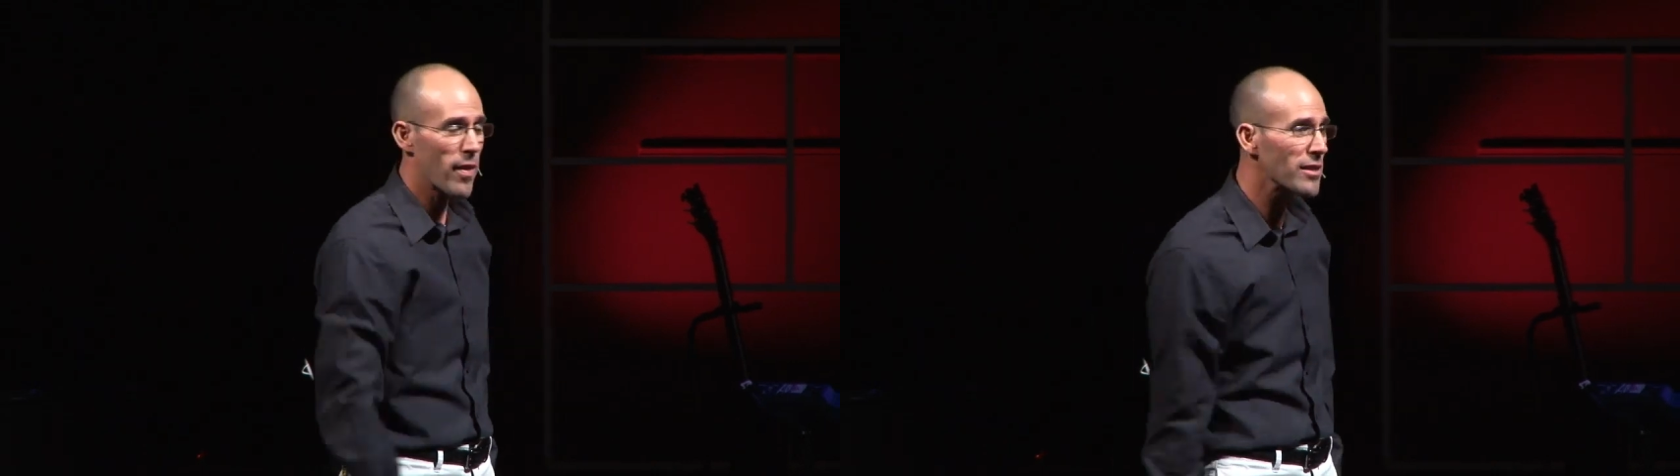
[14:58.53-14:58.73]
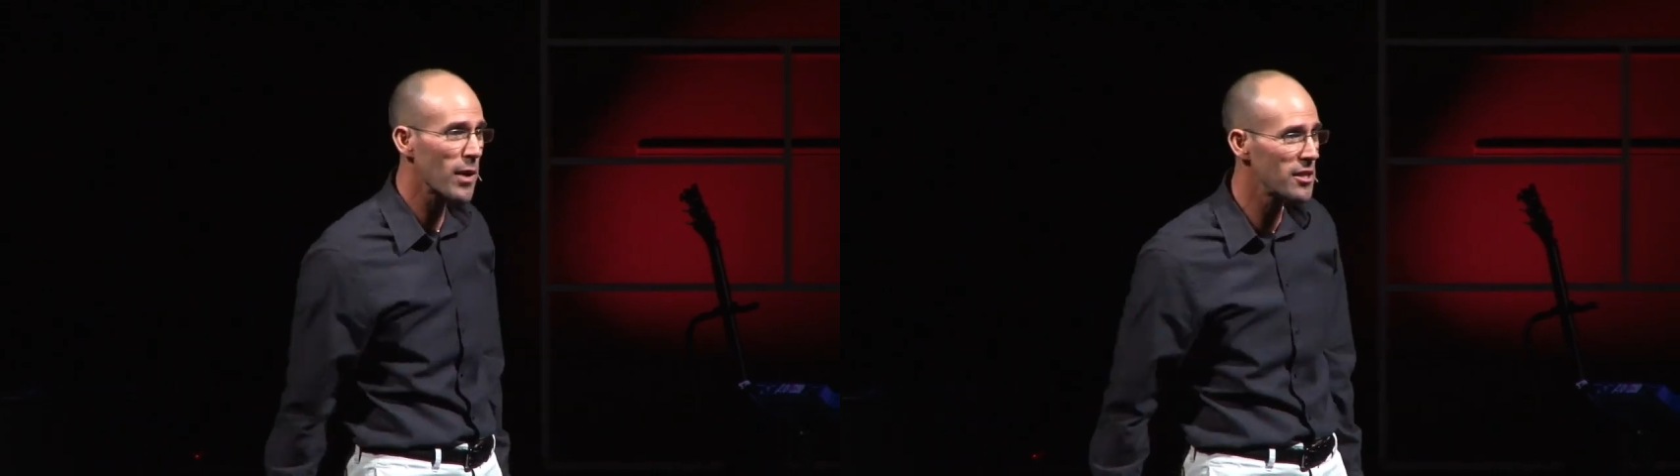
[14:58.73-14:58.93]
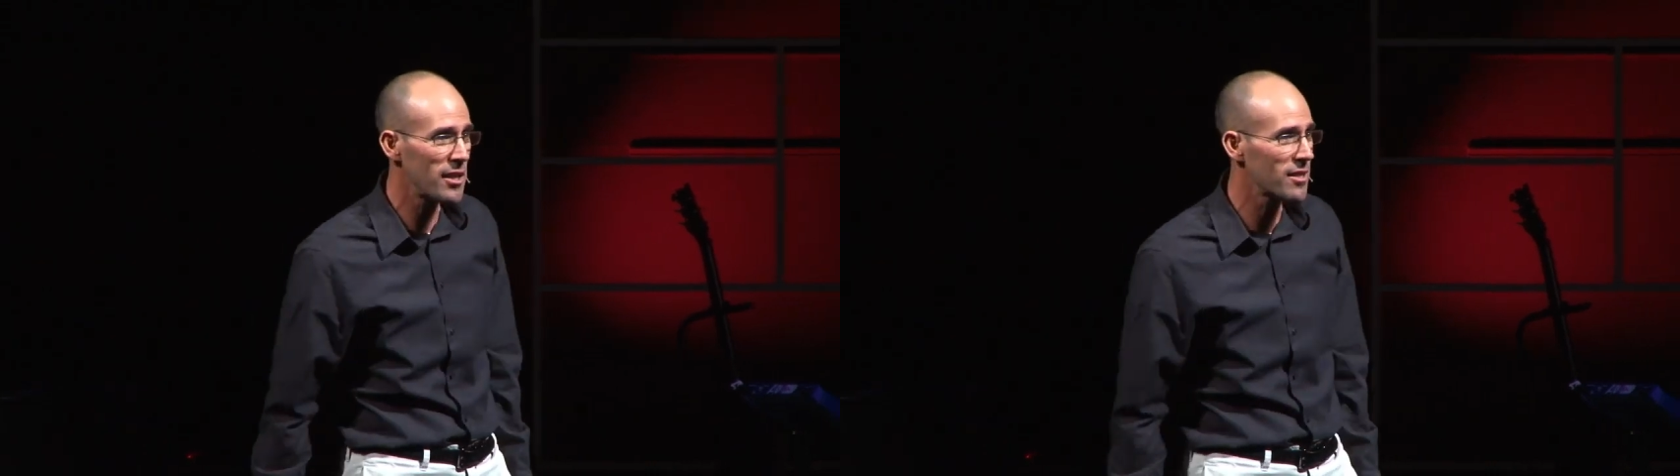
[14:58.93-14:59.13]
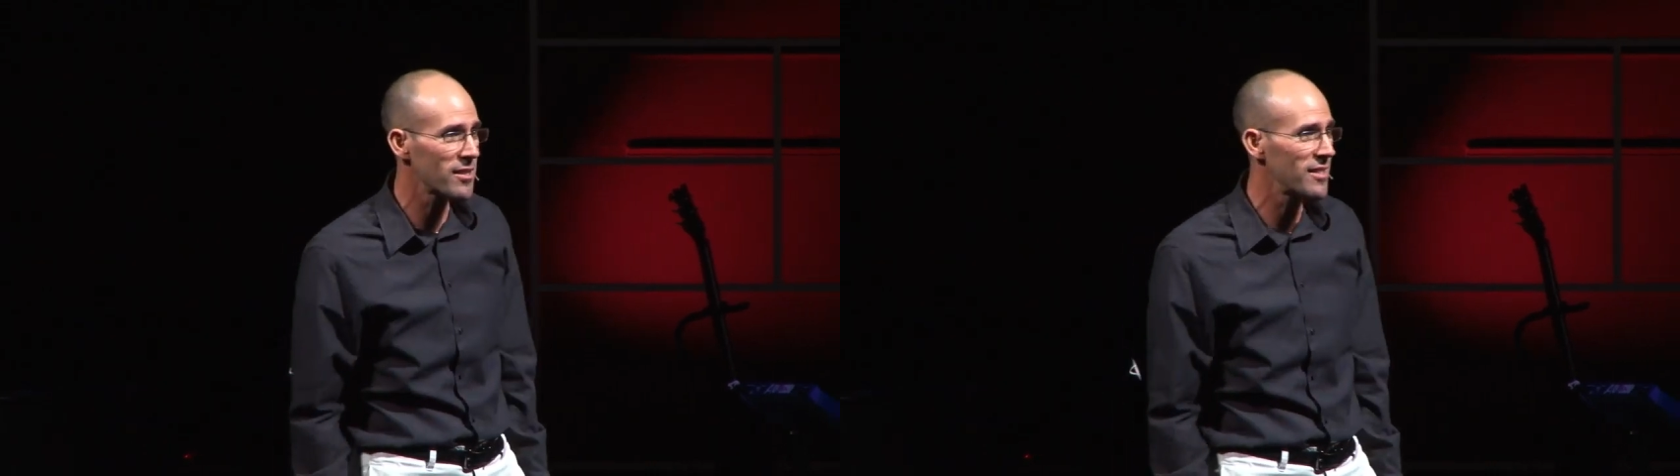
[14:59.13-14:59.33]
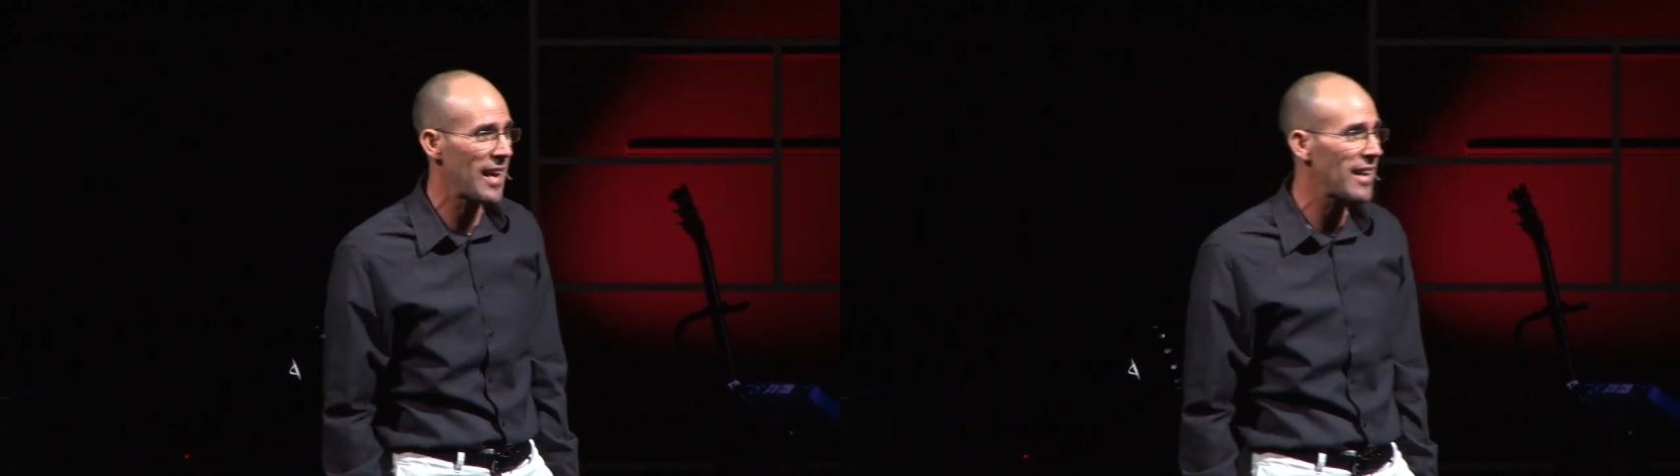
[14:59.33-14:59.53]
That's why Jesus
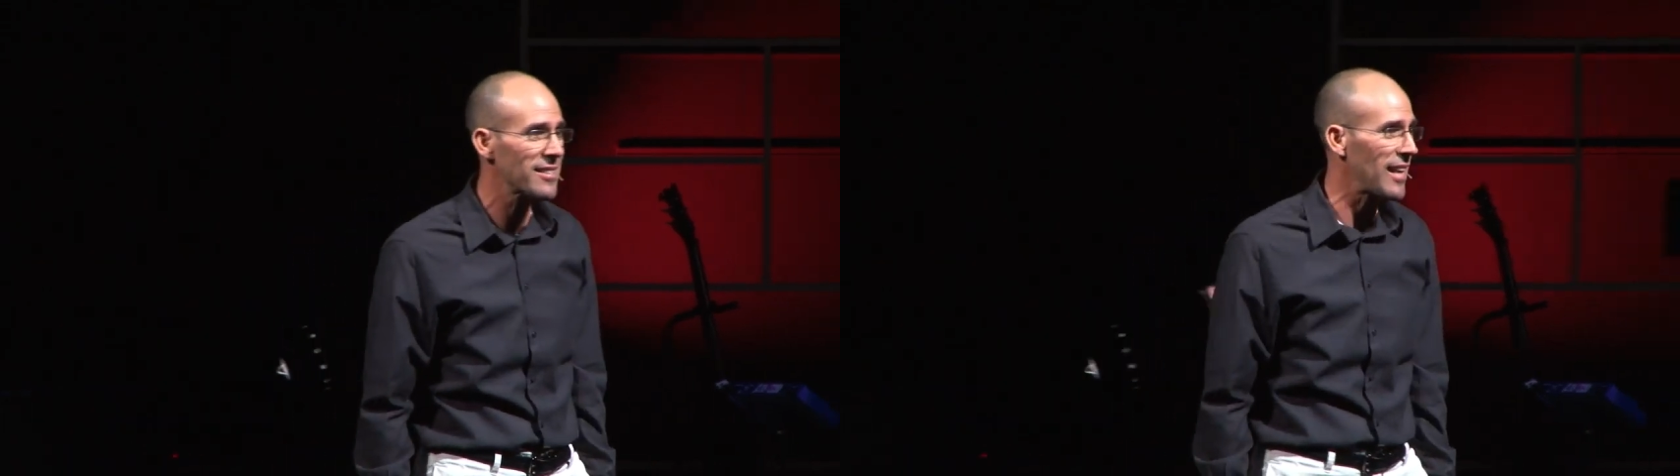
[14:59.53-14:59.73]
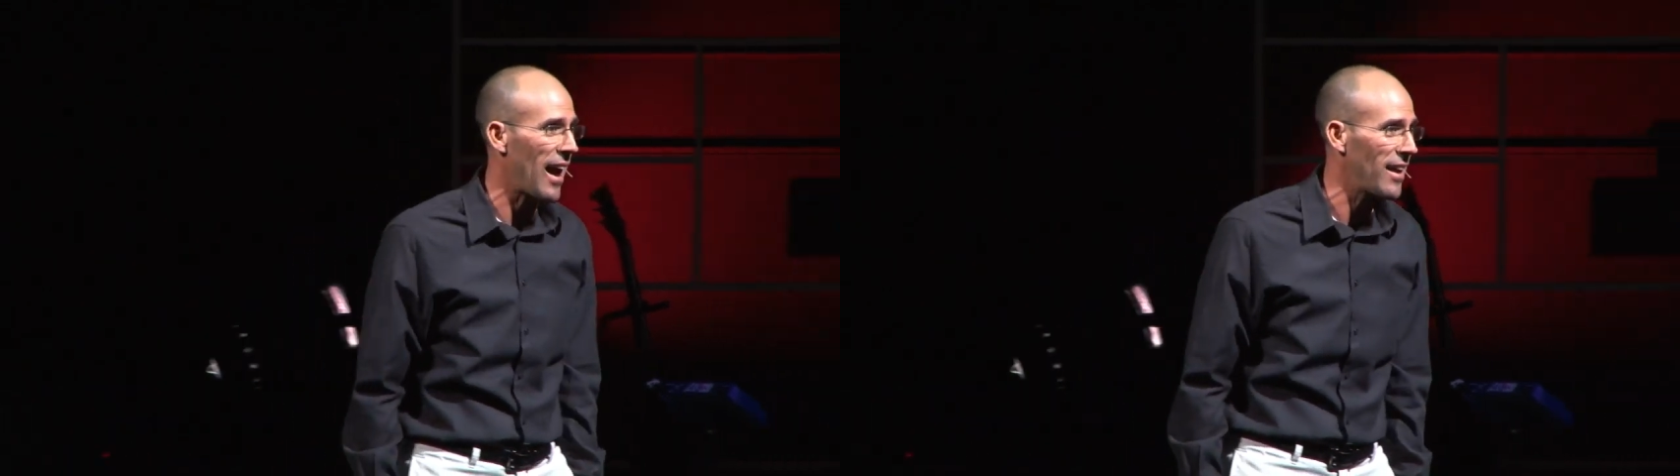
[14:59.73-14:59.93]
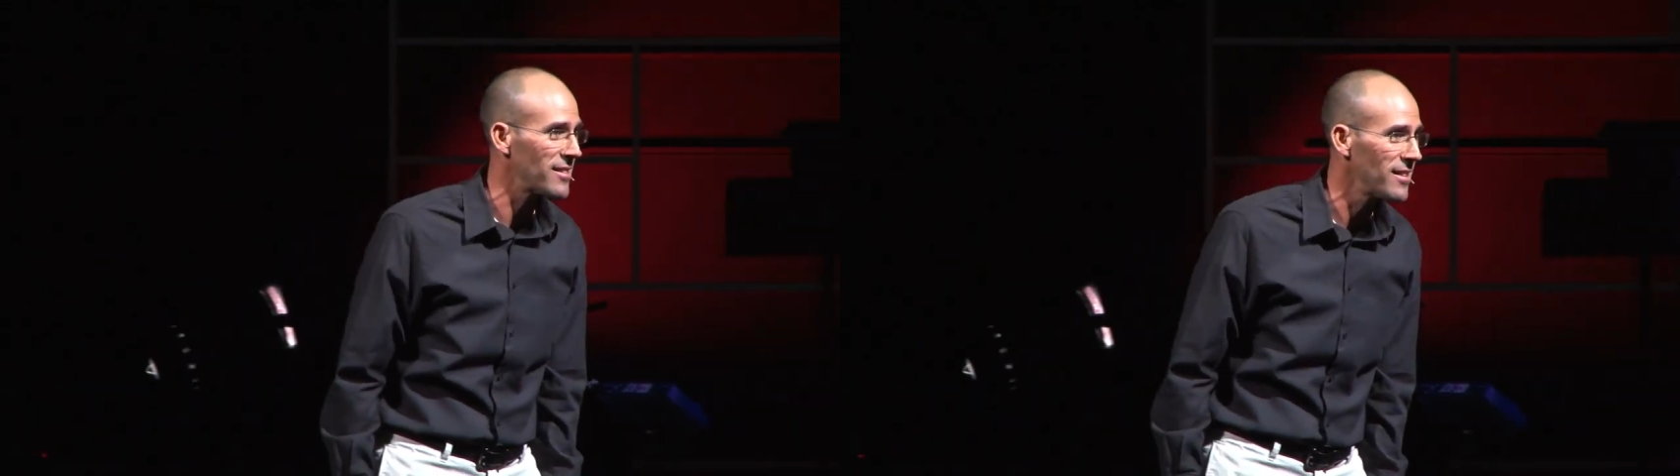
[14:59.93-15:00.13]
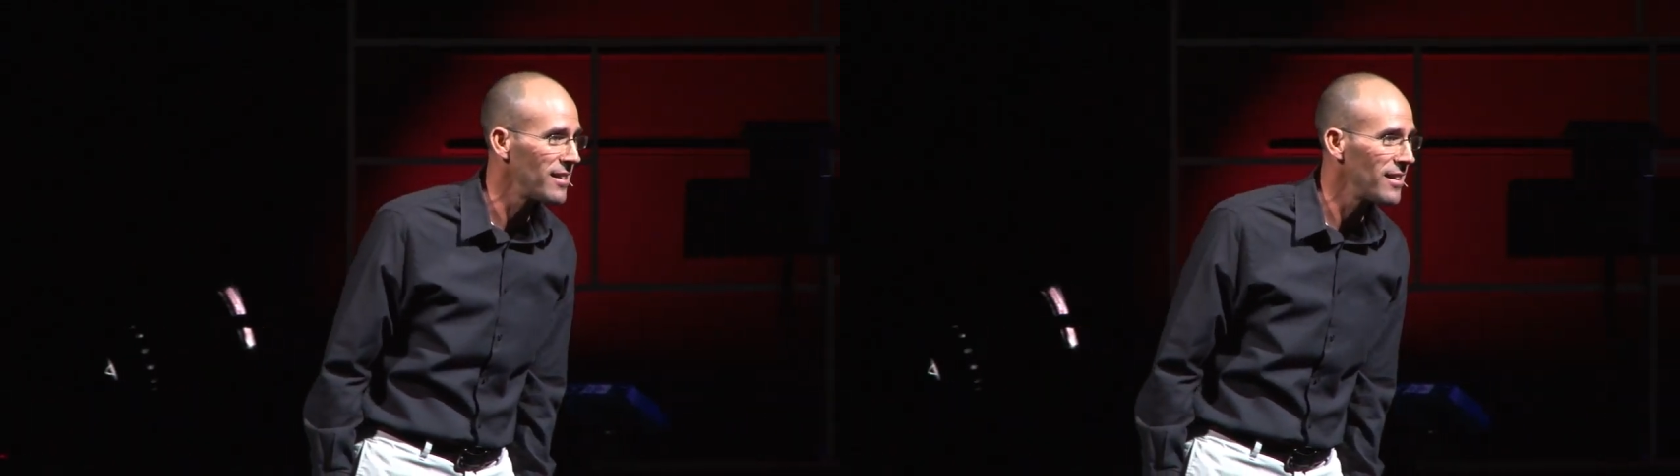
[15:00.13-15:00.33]
doesn't take sides.